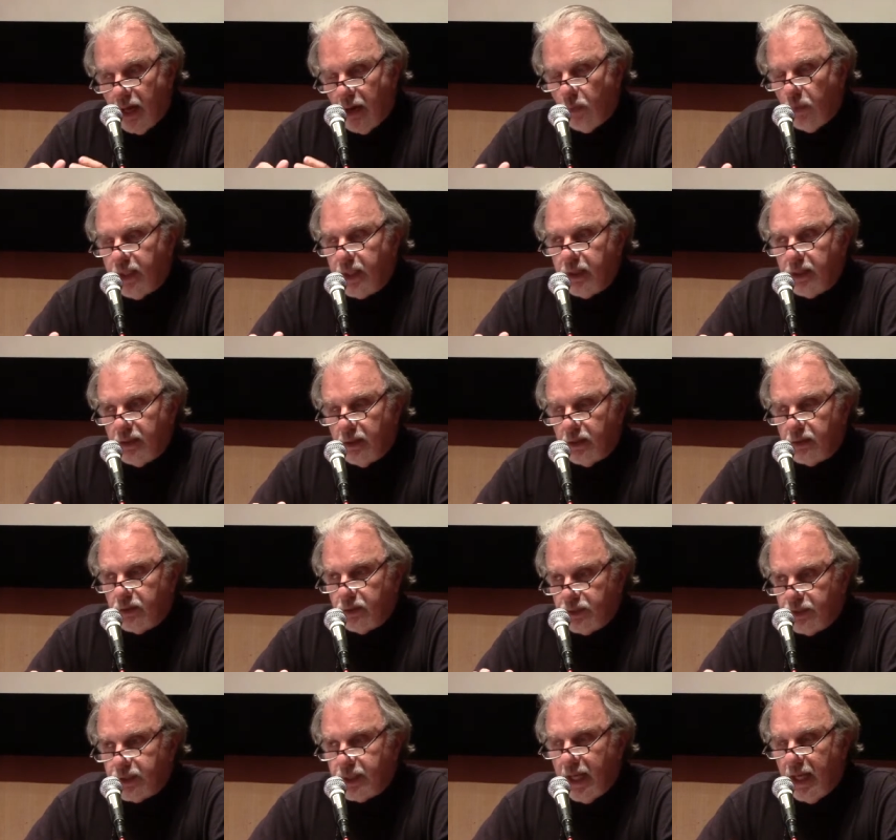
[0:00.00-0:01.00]
how we can
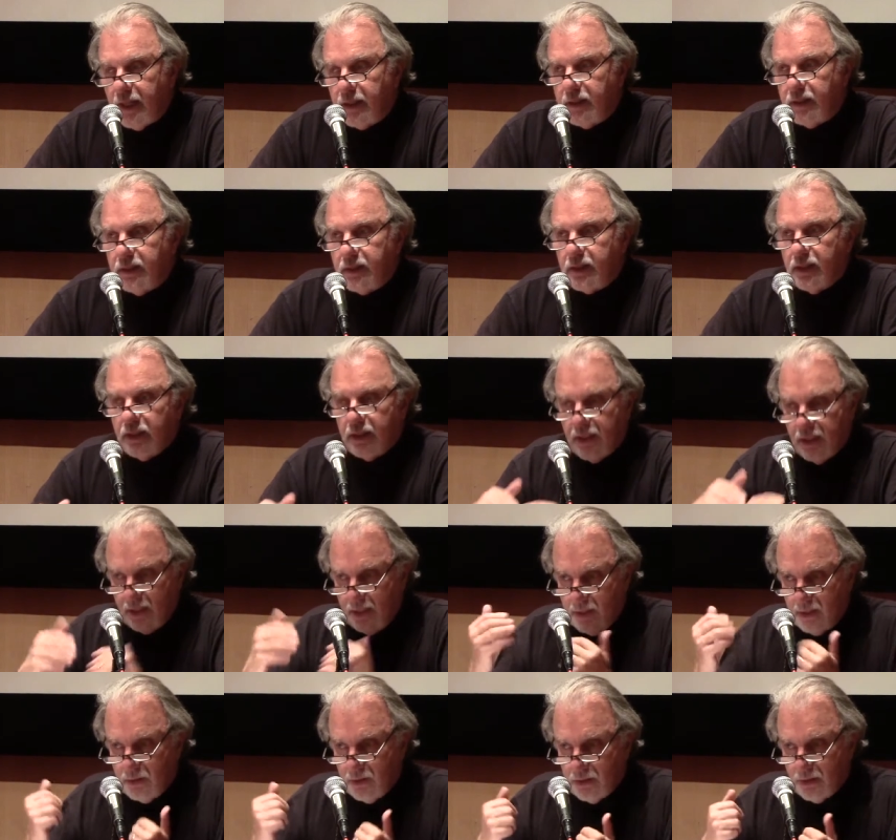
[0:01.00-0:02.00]
understand it
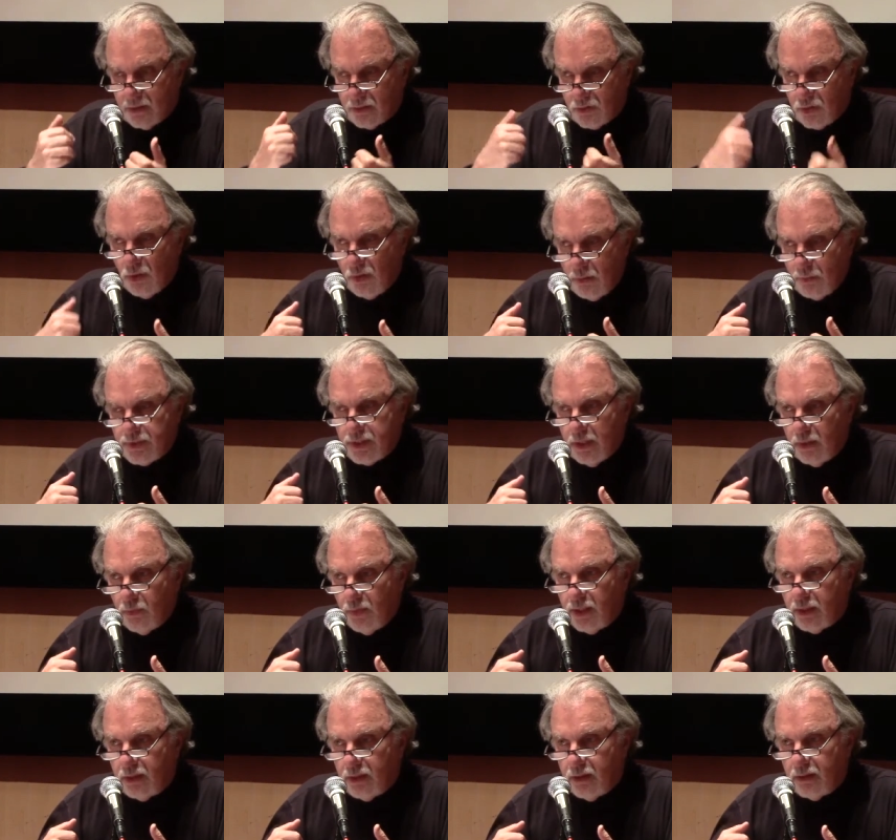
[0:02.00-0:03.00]
in terms that
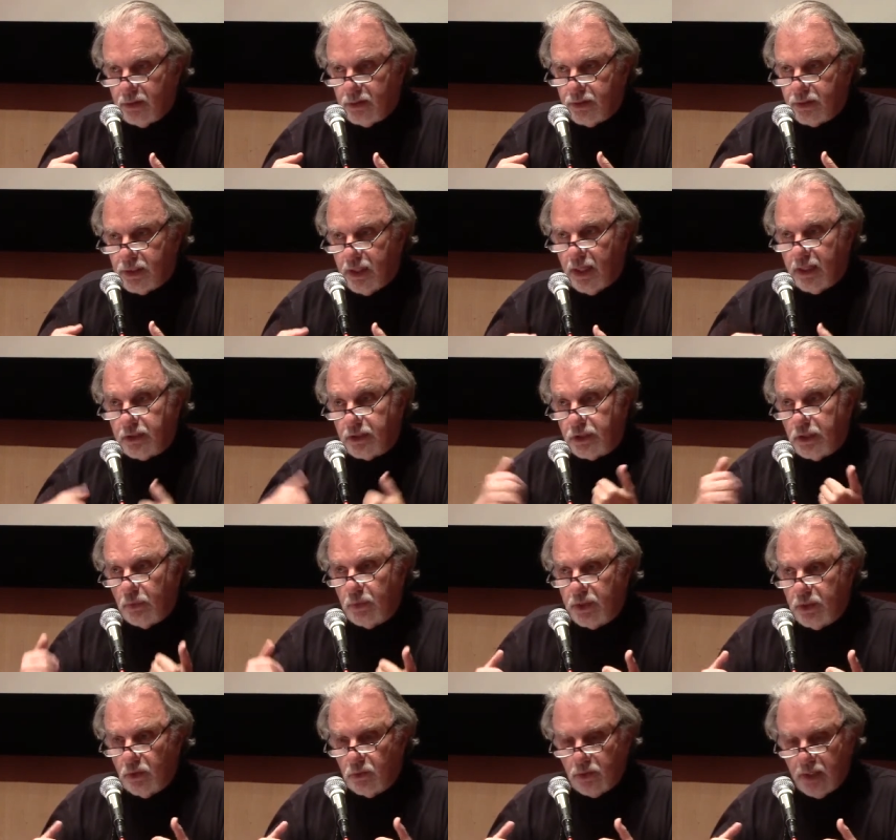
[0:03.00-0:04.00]
we can understand, so
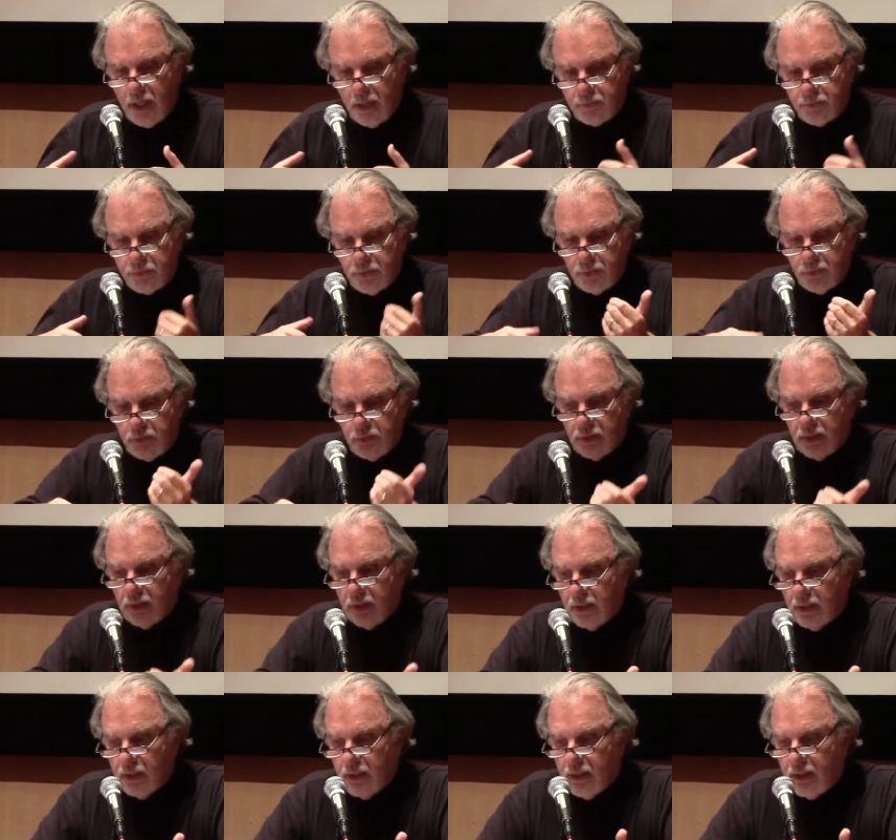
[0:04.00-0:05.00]
we don't have to
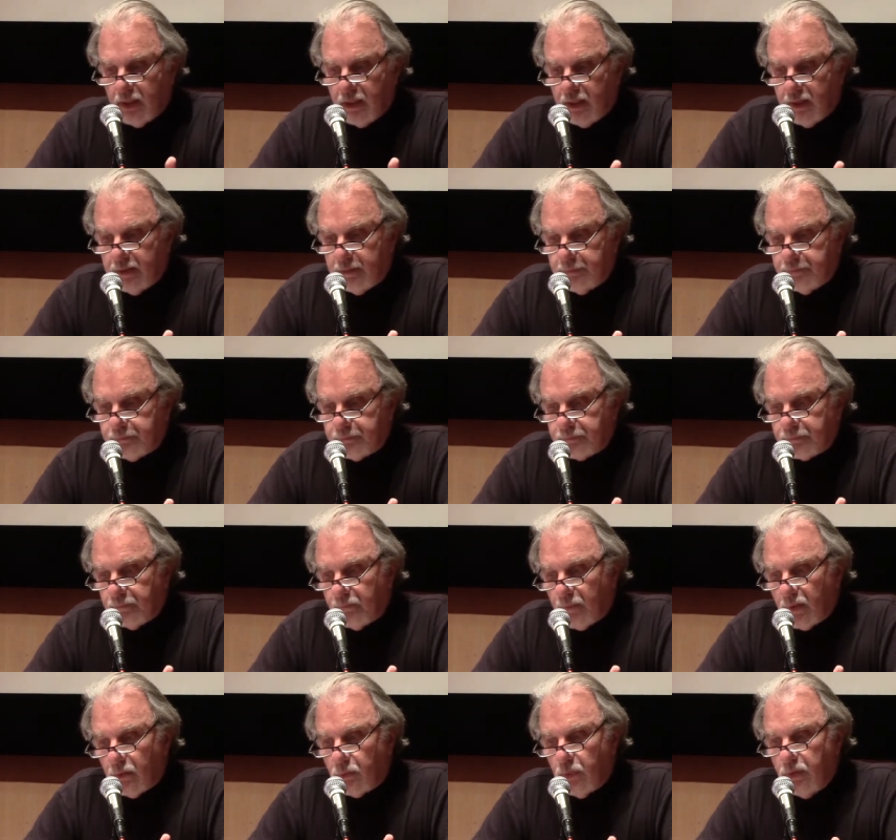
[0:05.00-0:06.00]
um,
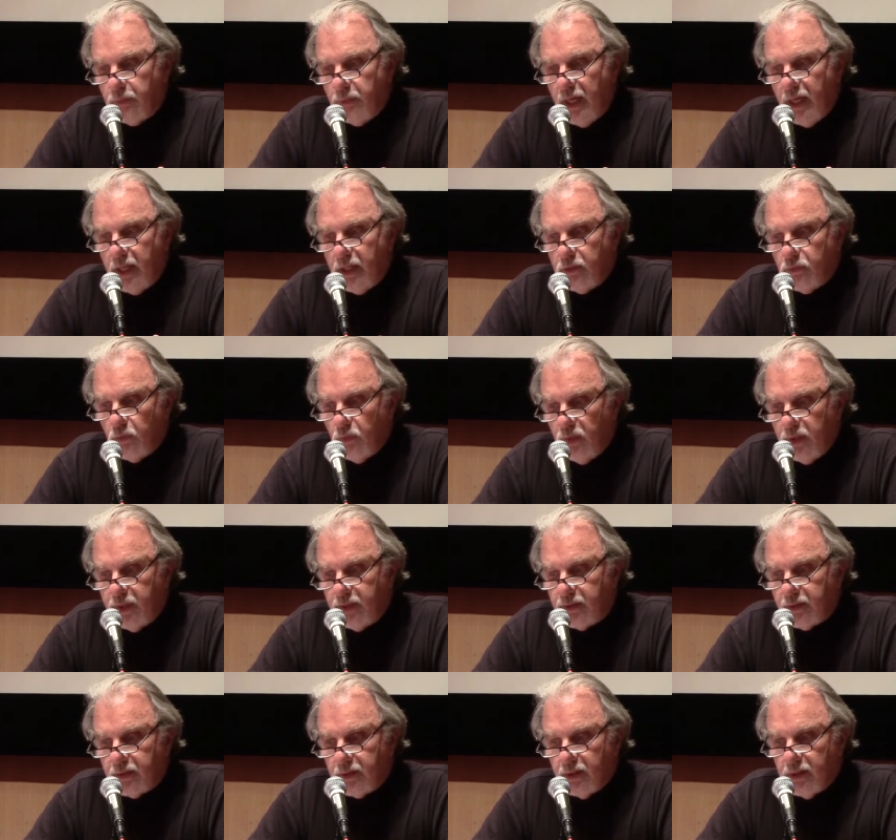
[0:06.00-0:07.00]
remain
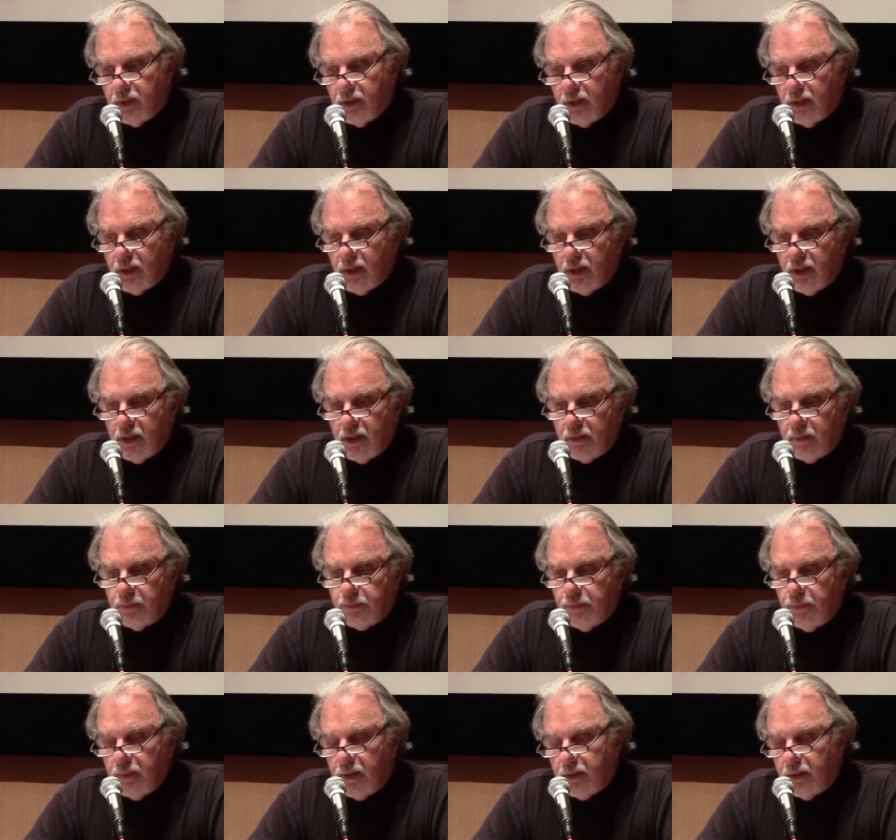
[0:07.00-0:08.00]
with uh,
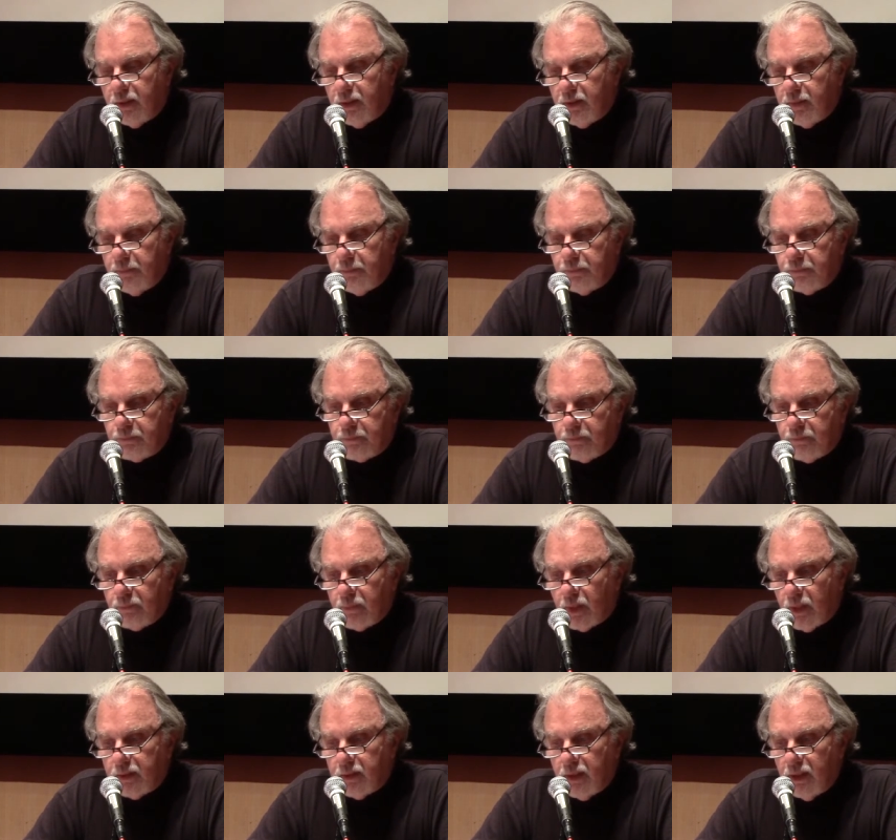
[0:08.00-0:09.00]
um,
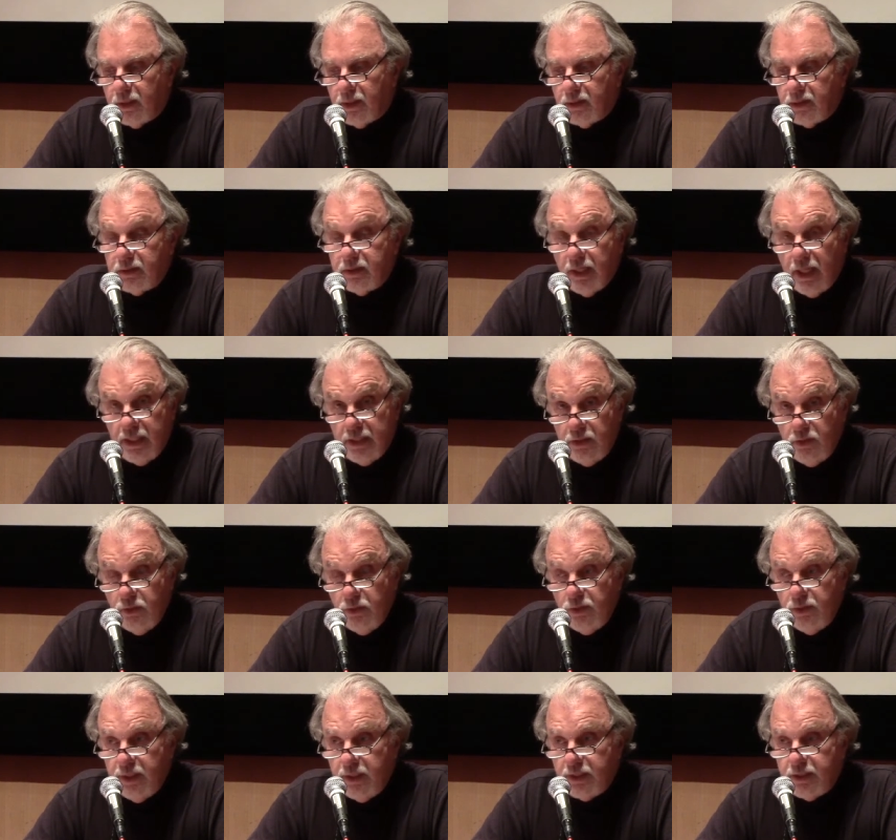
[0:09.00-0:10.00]

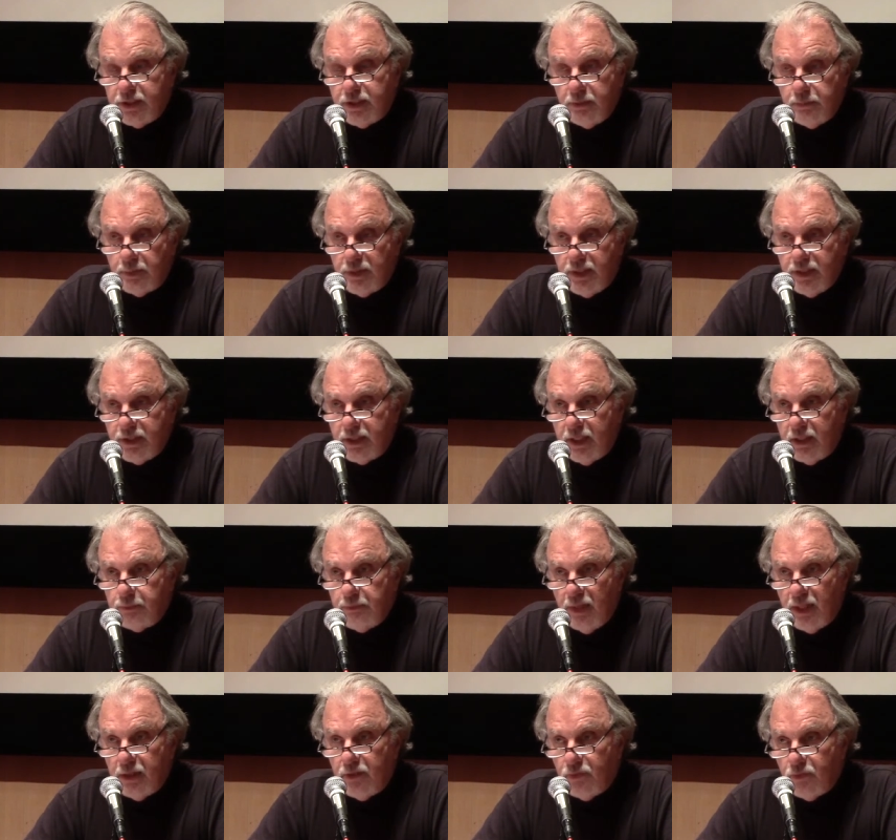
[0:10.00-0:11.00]
diluted, simplistic
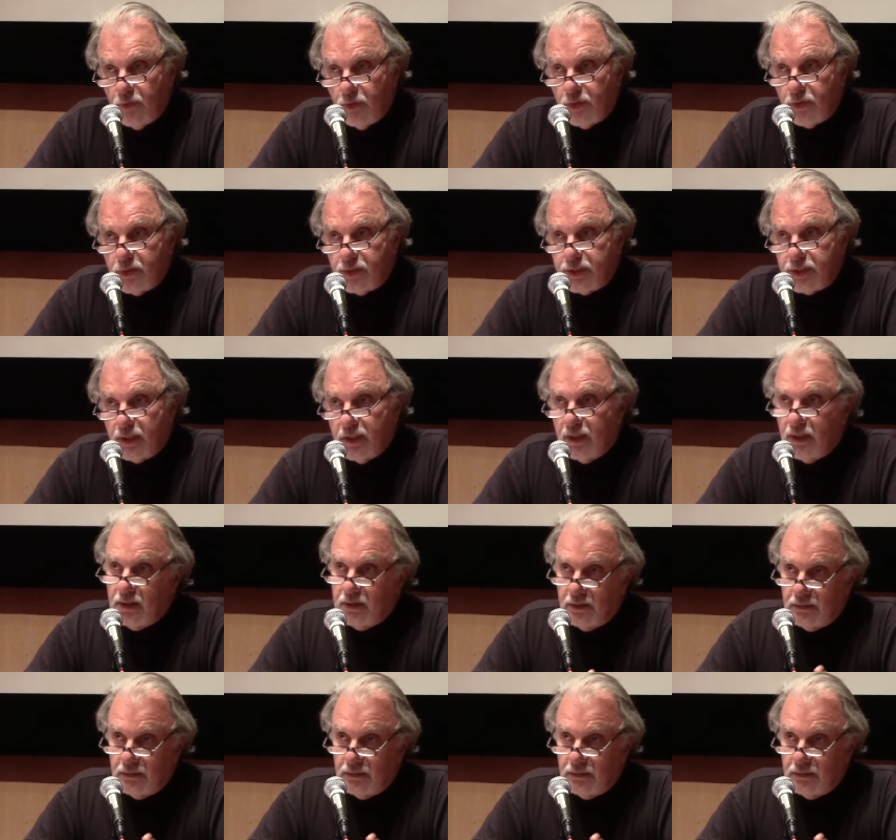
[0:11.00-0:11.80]
metaphors.